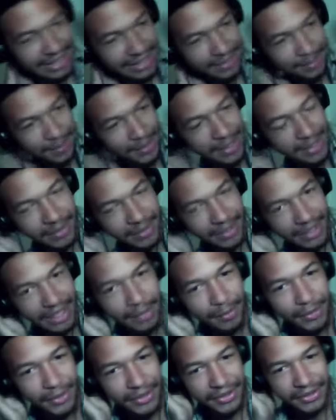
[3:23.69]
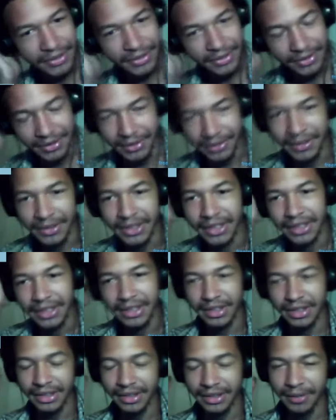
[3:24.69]
that surprised me a lot more than I used to.
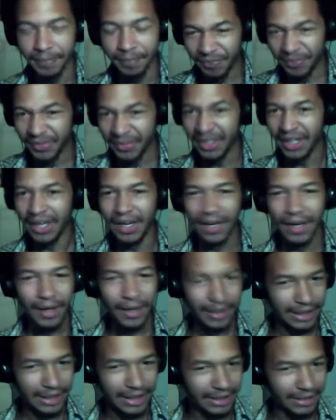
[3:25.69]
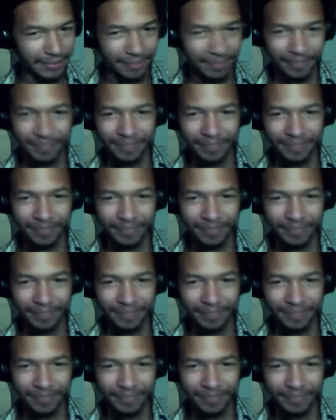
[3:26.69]
Alright.